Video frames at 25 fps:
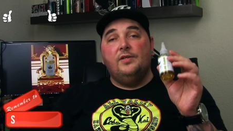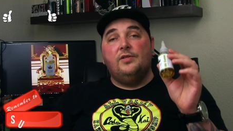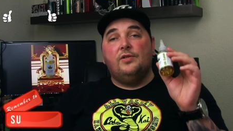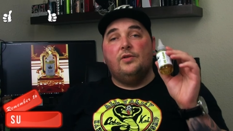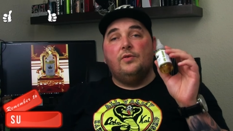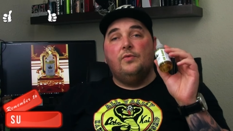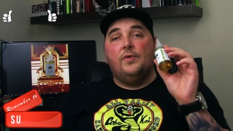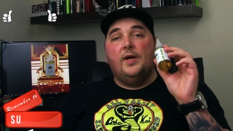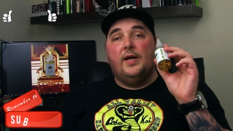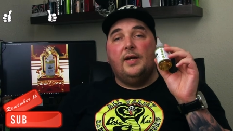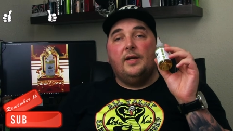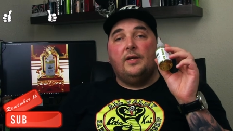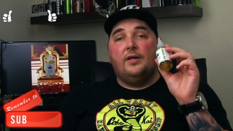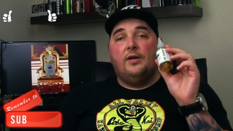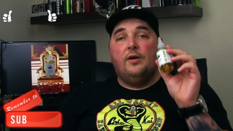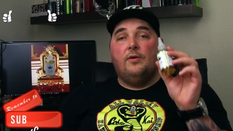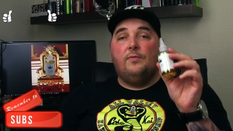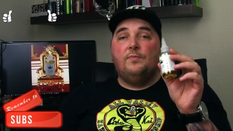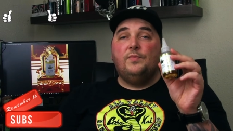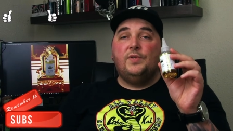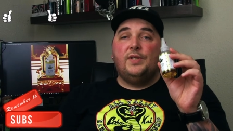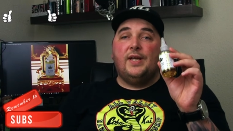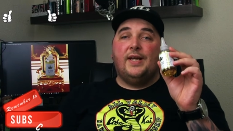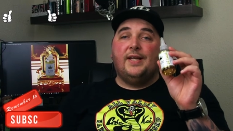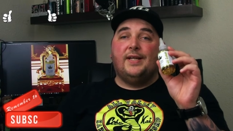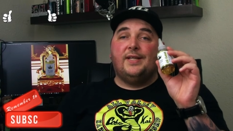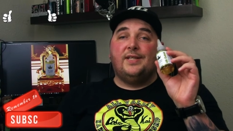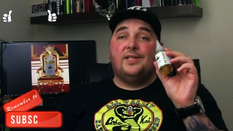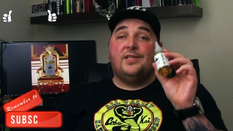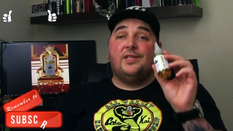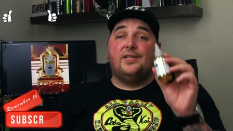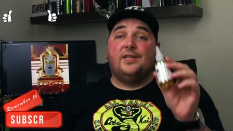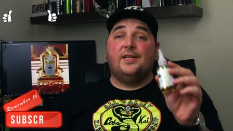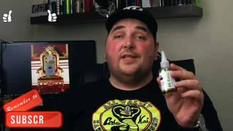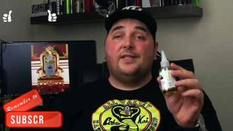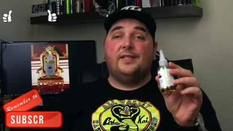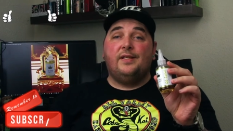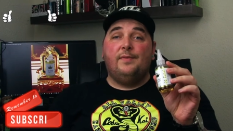so it comes in a
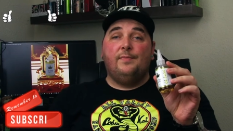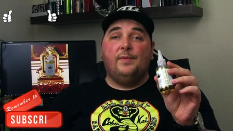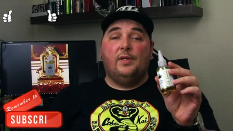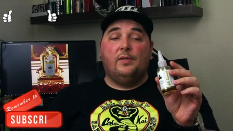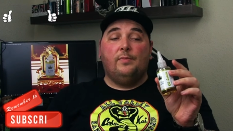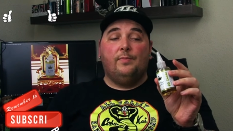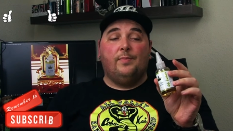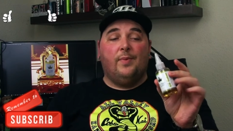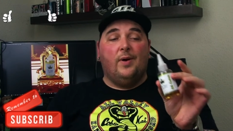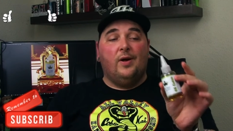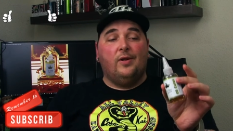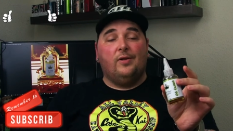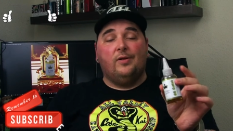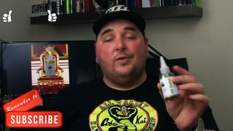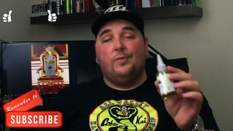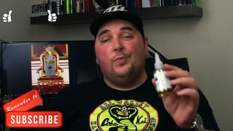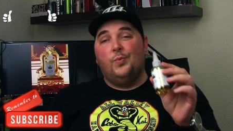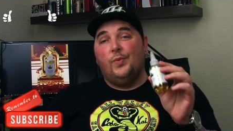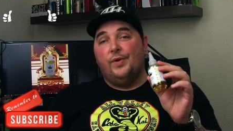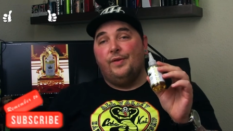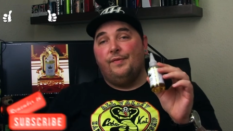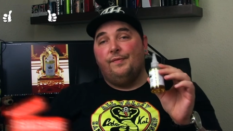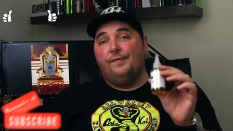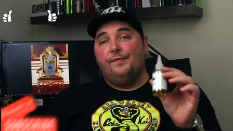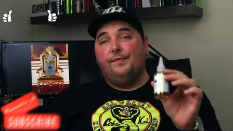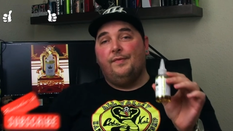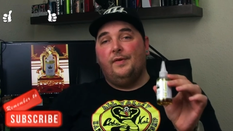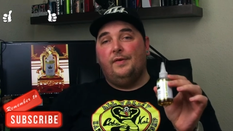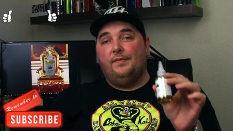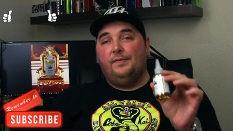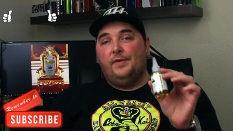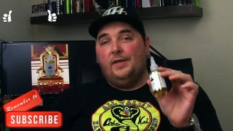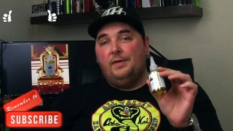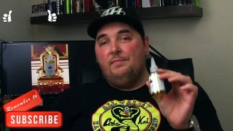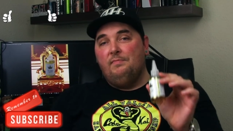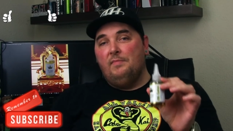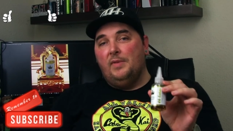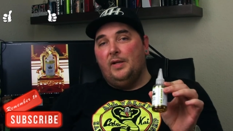60ml bottle with
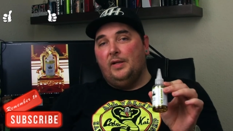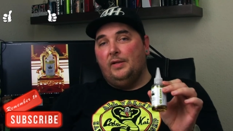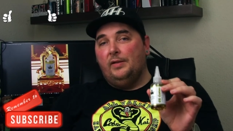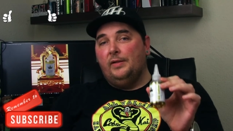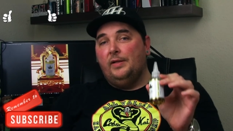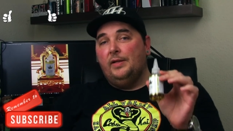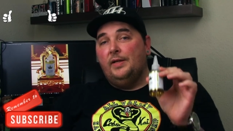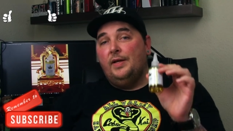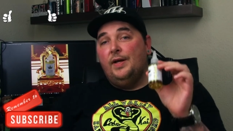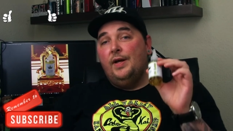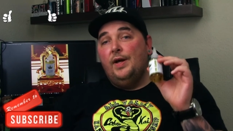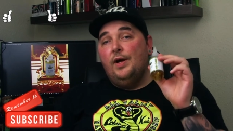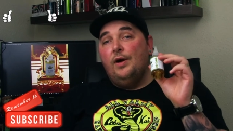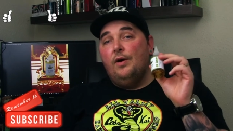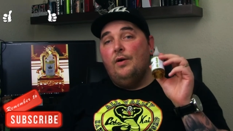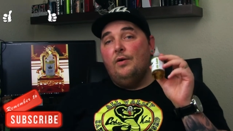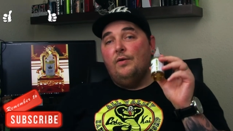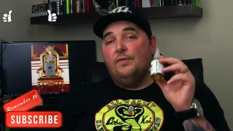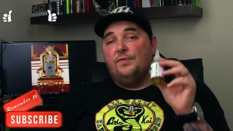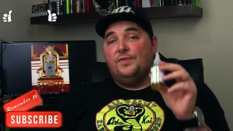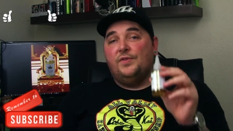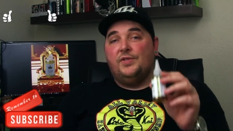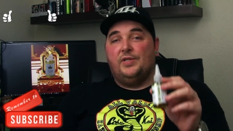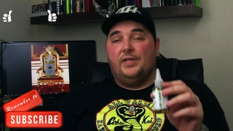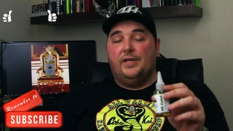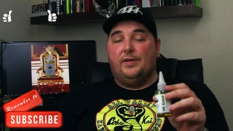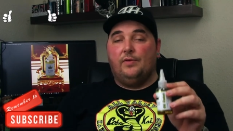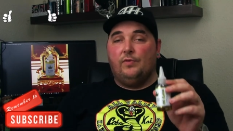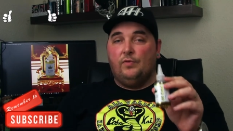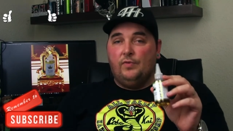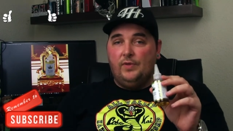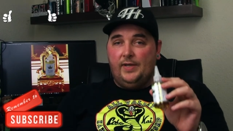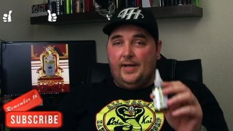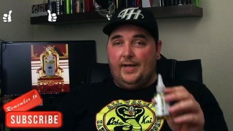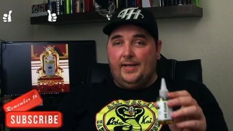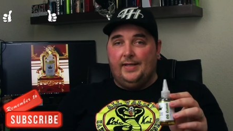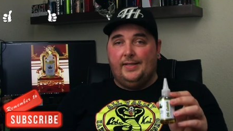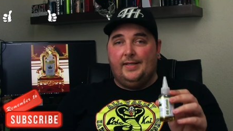50 ml of
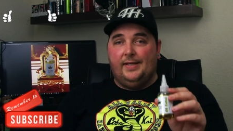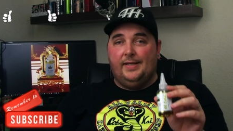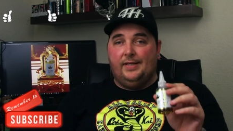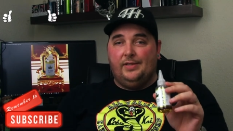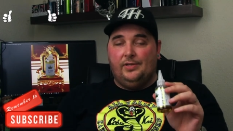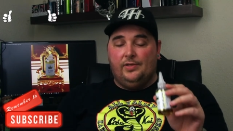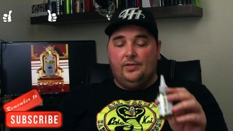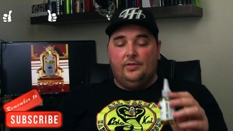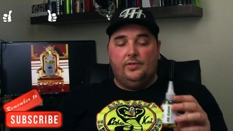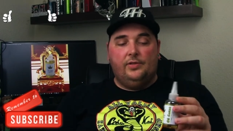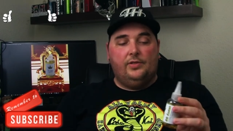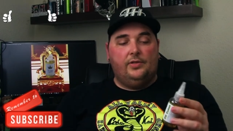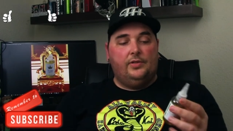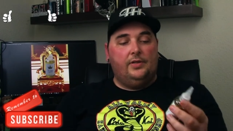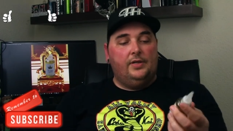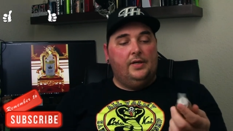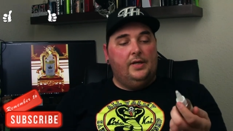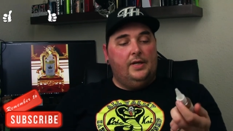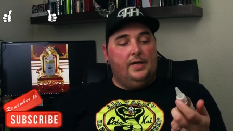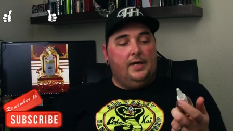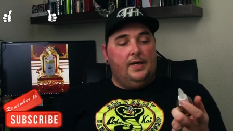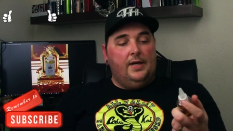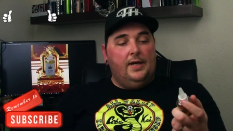zero nicotine juice.